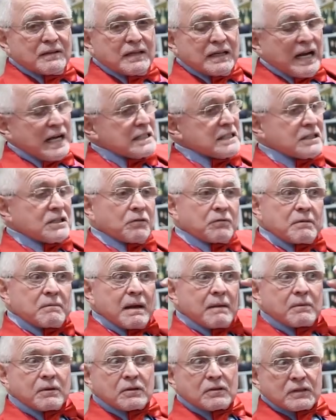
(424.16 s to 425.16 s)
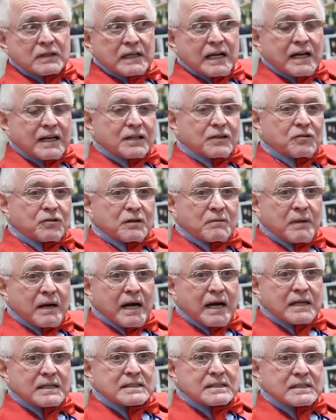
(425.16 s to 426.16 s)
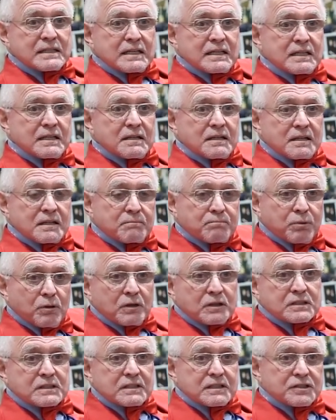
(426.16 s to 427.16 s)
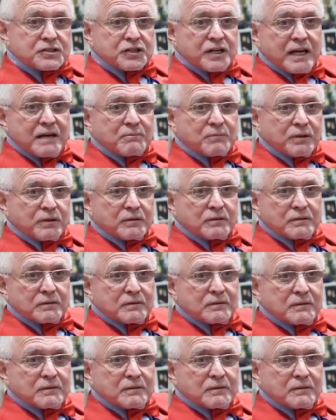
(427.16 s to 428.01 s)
And I still remember looking out of the corner of my eye and seeing the bullets in the chamber.